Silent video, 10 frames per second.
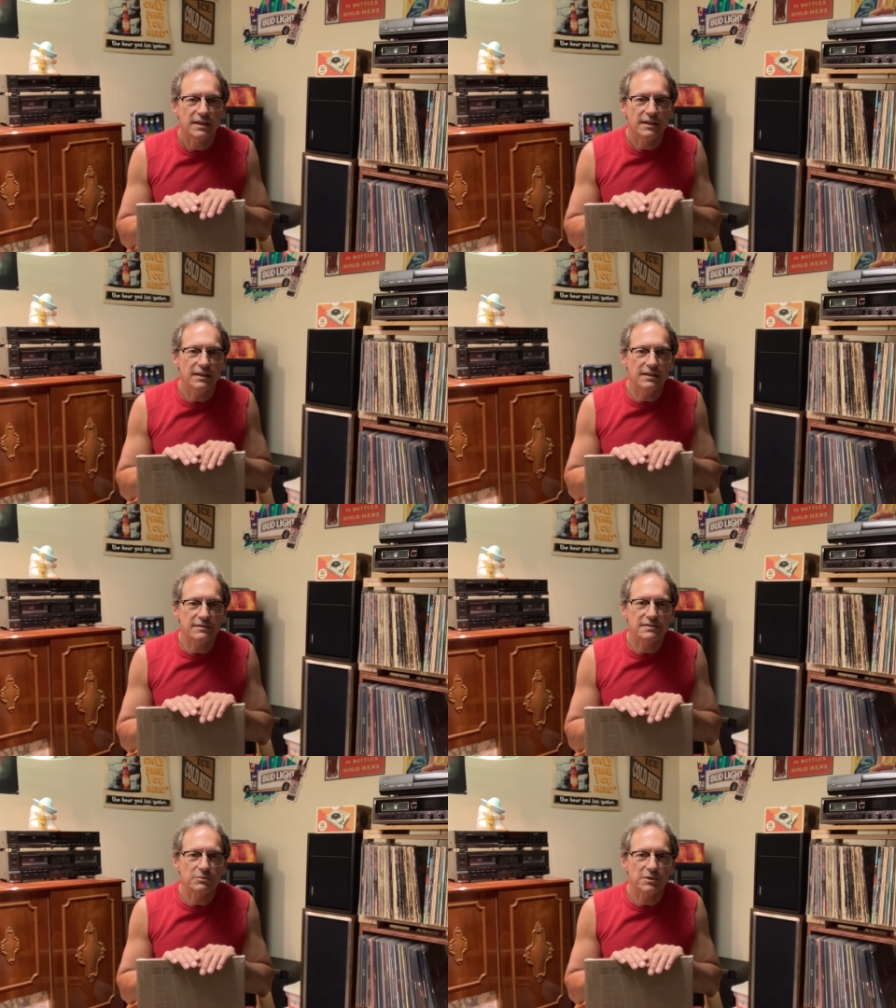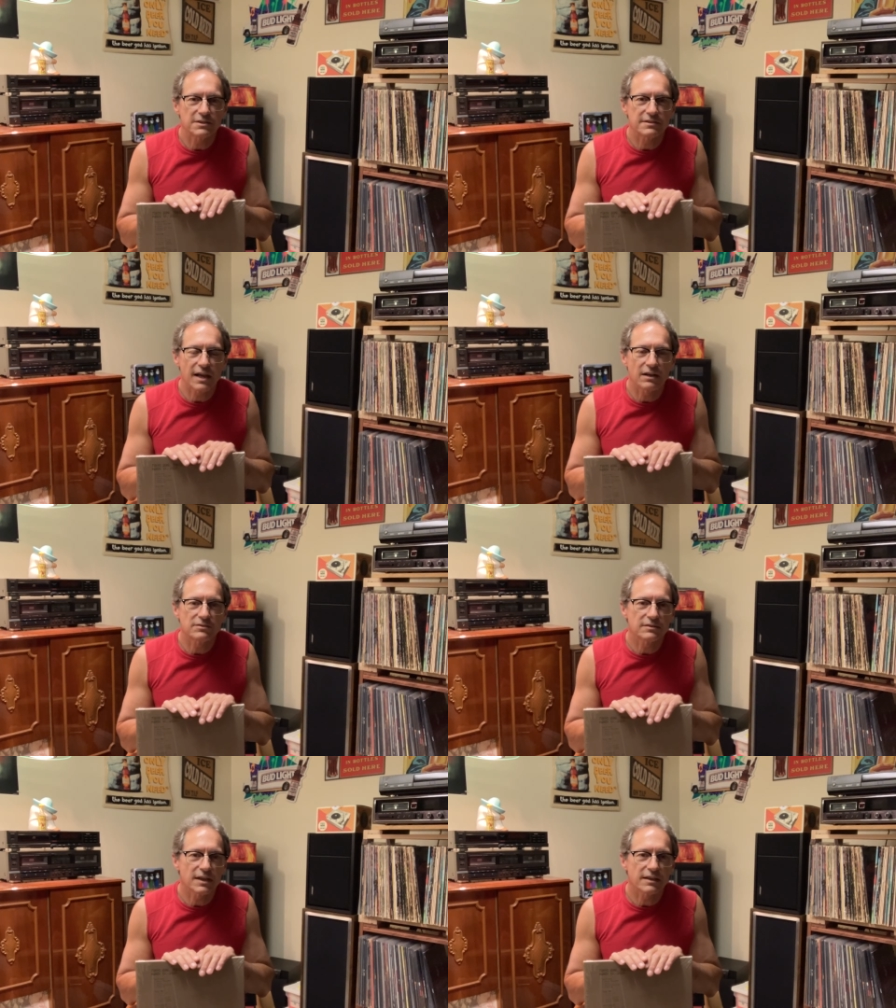and see what it
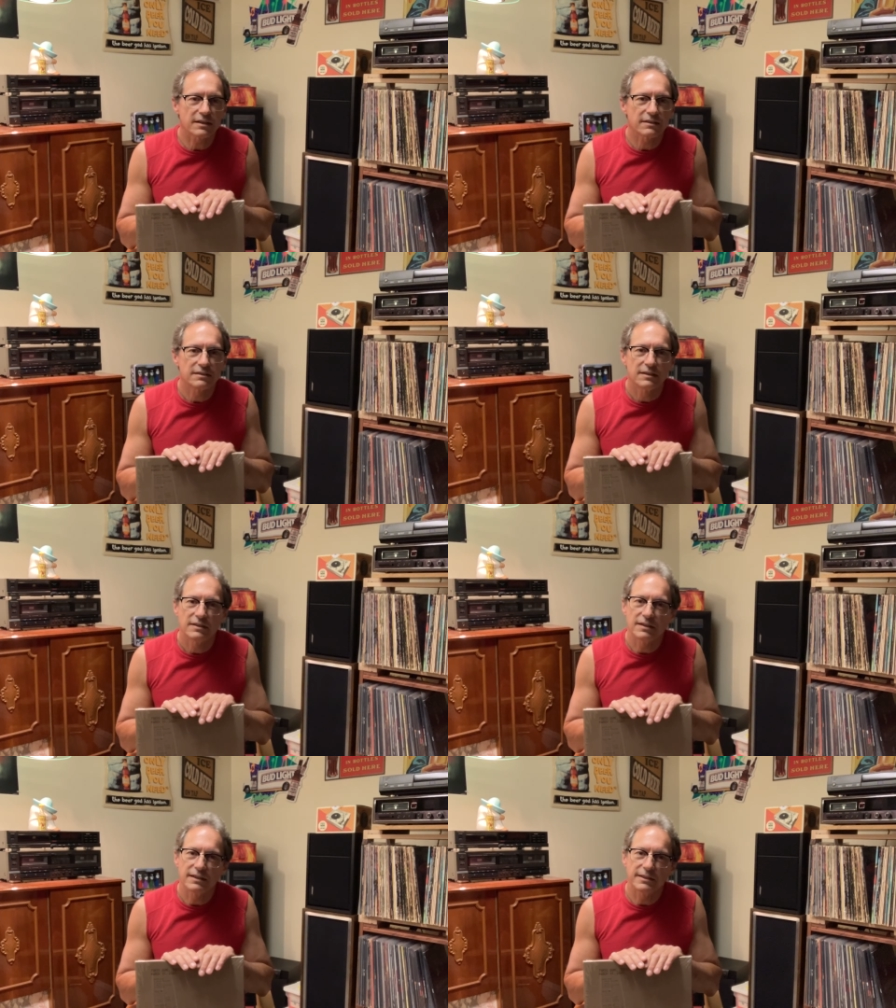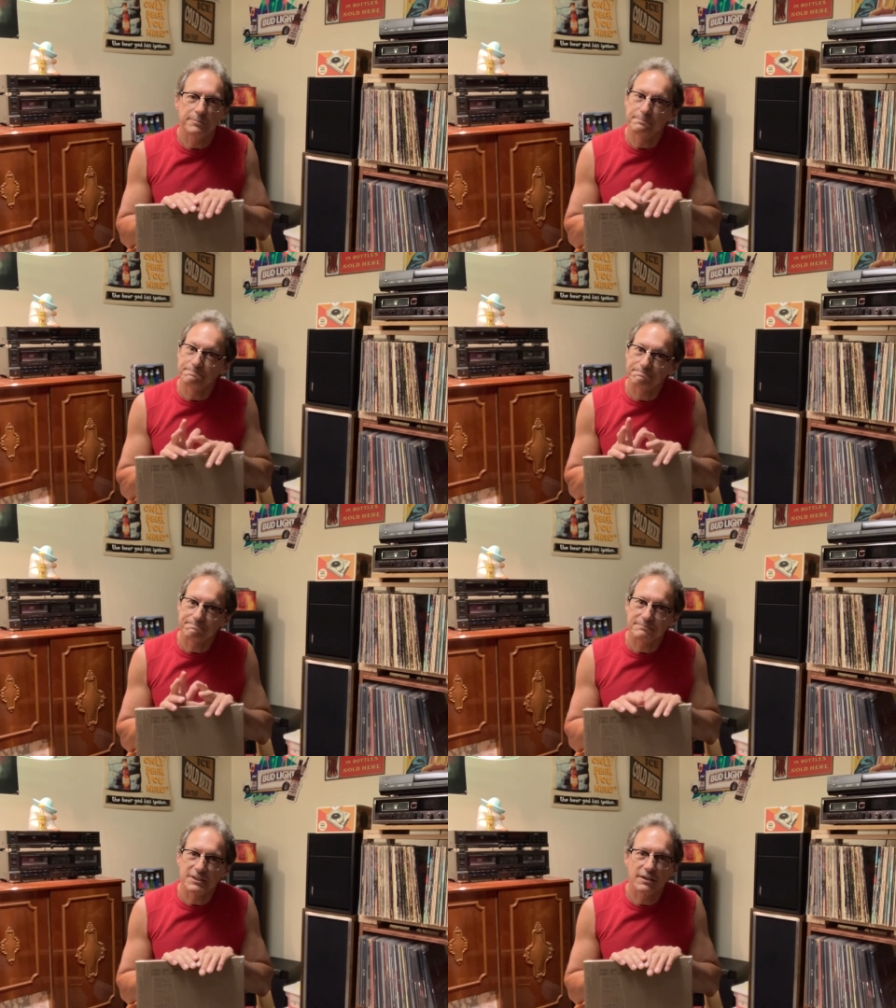sounds like.
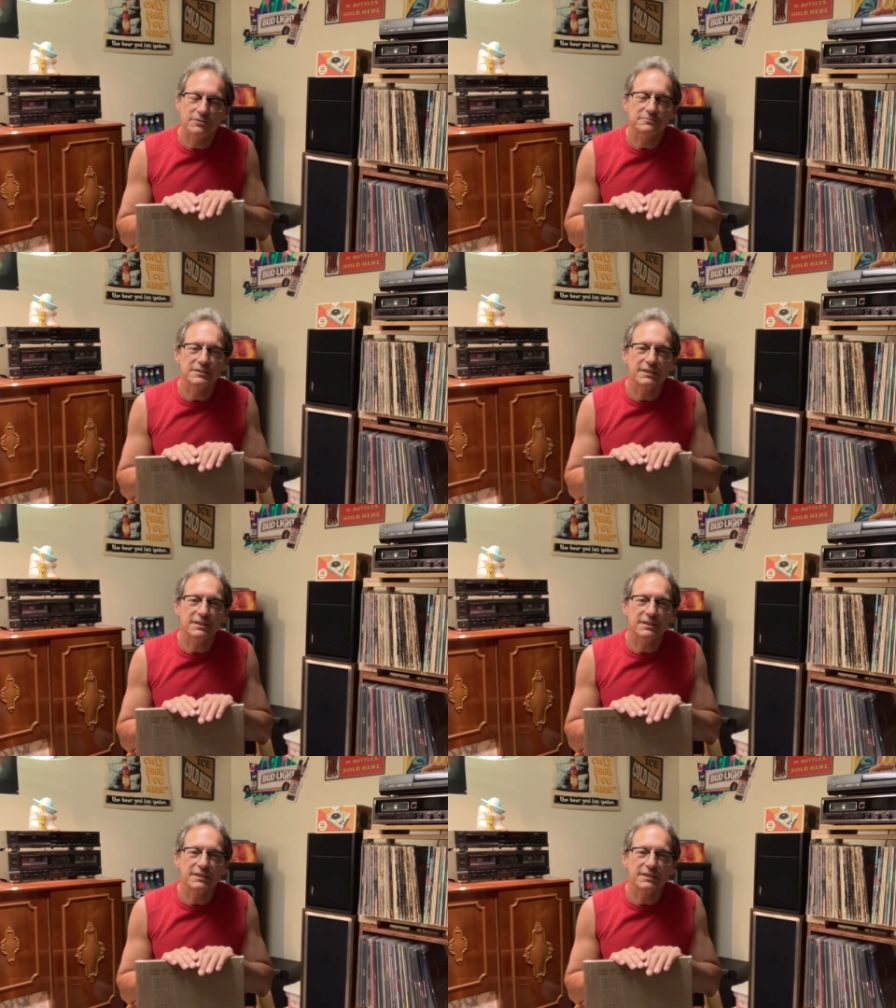You know,